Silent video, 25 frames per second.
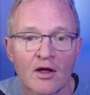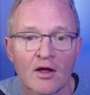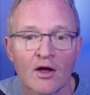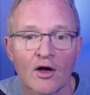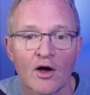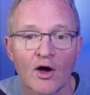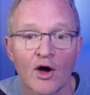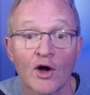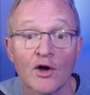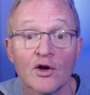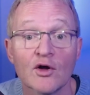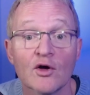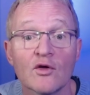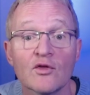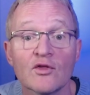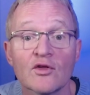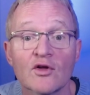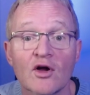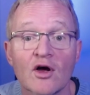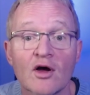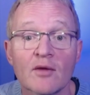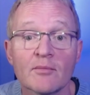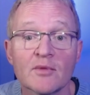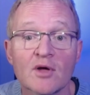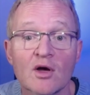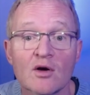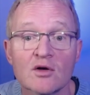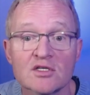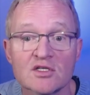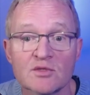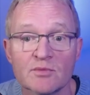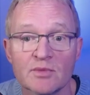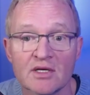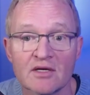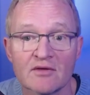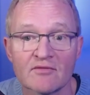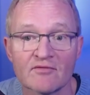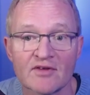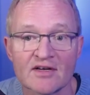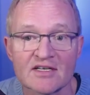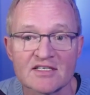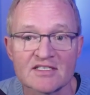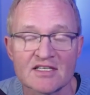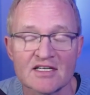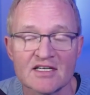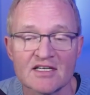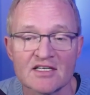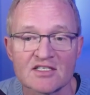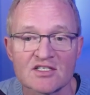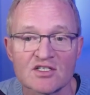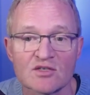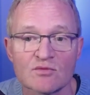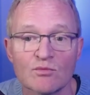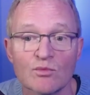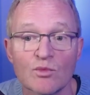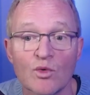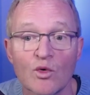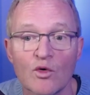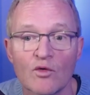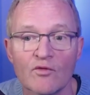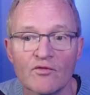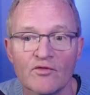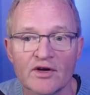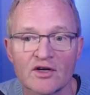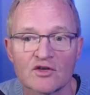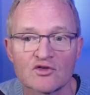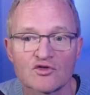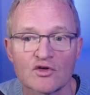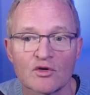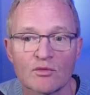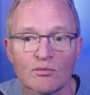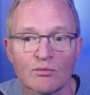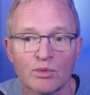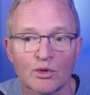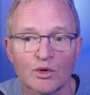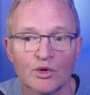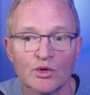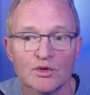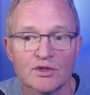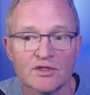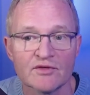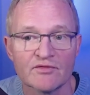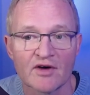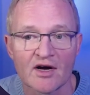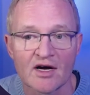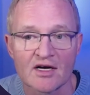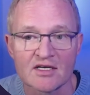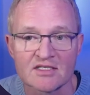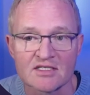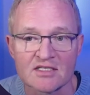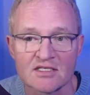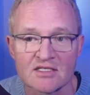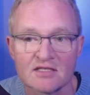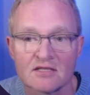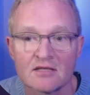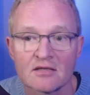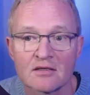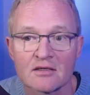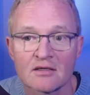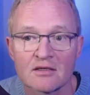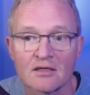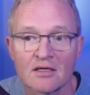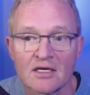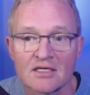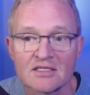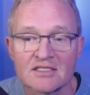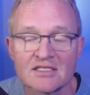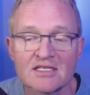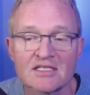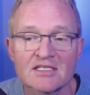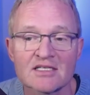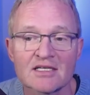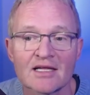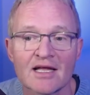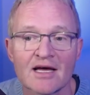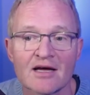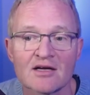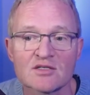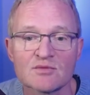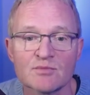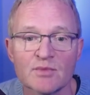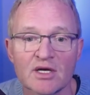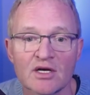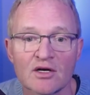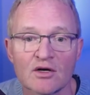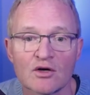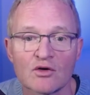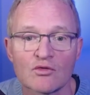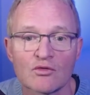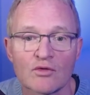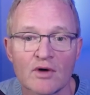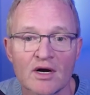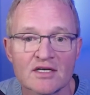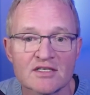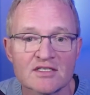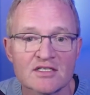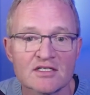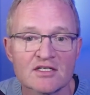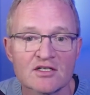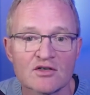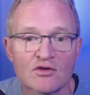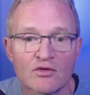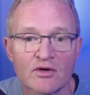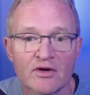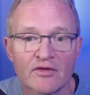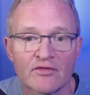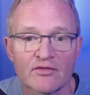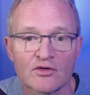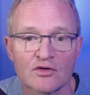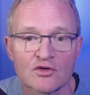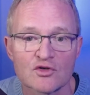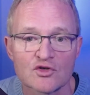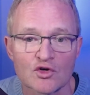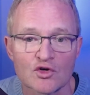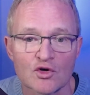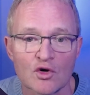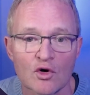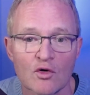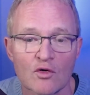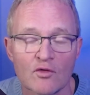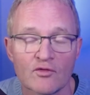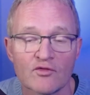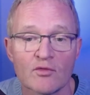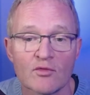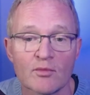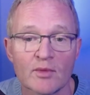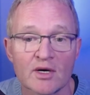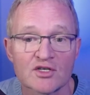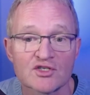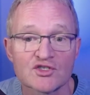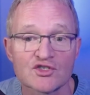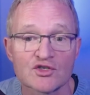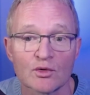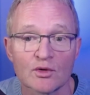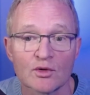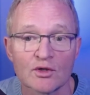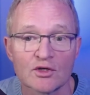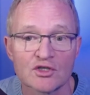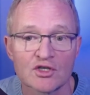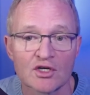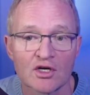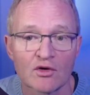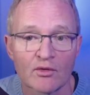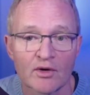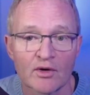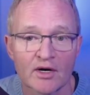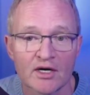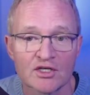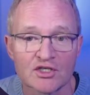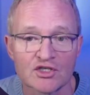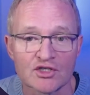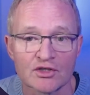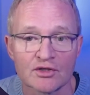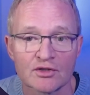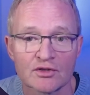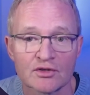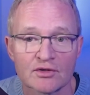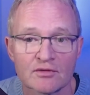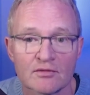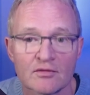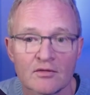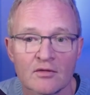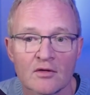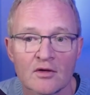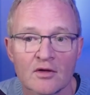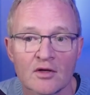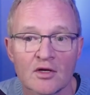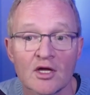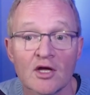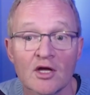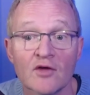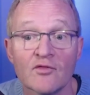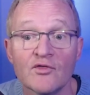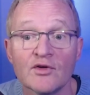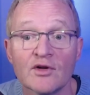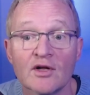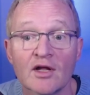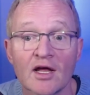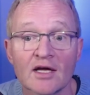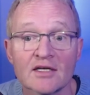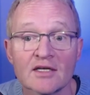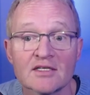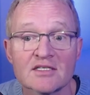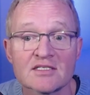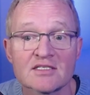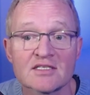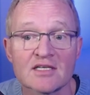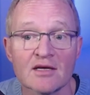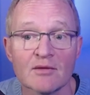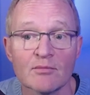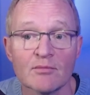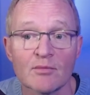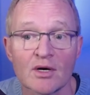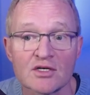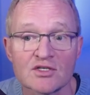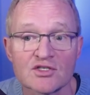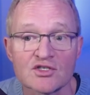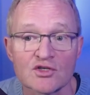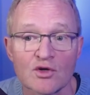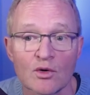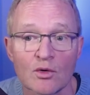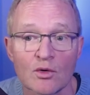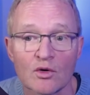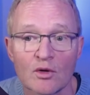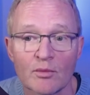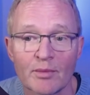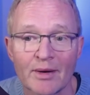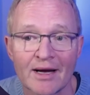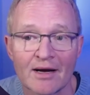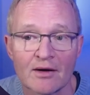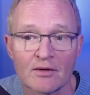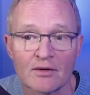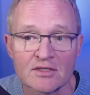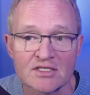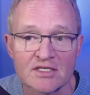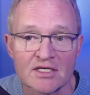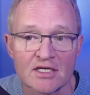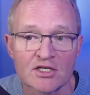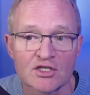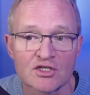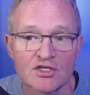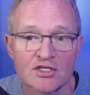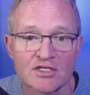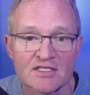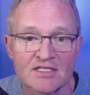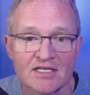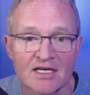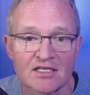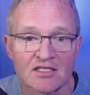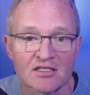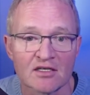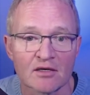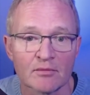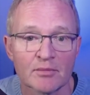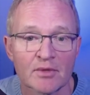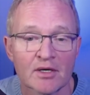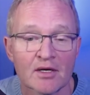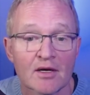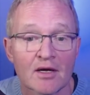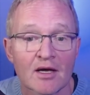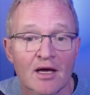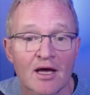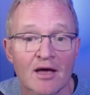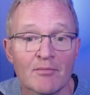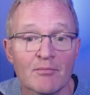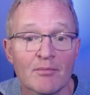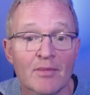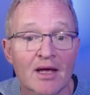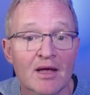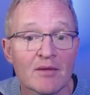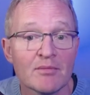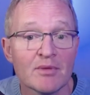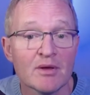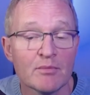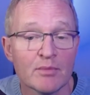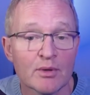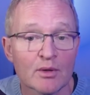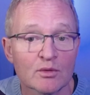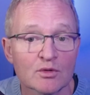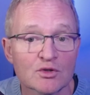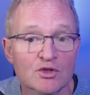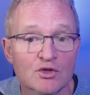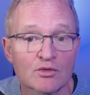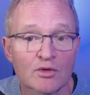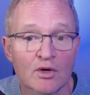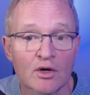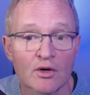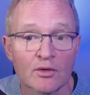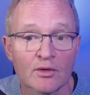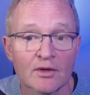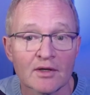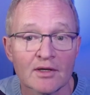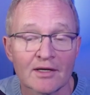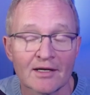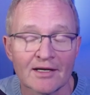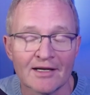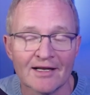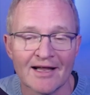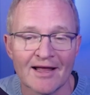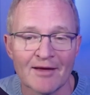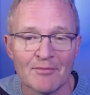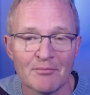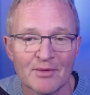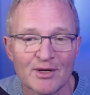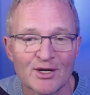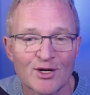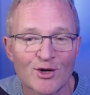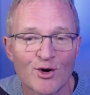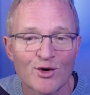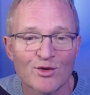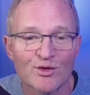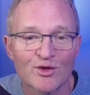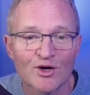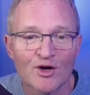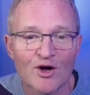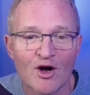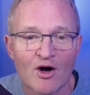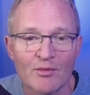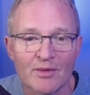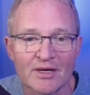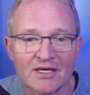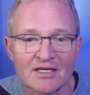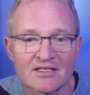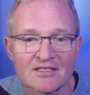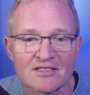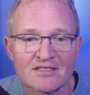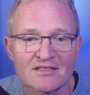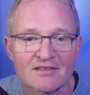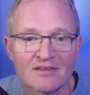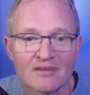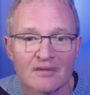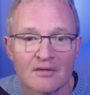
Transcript: I know that I'm going to be investing in some more Victron Blue devices, as this allows me a greater degree of control for my solar generation. If you'd like to see my solar power station setup and maybe build your own, let me know in the comments.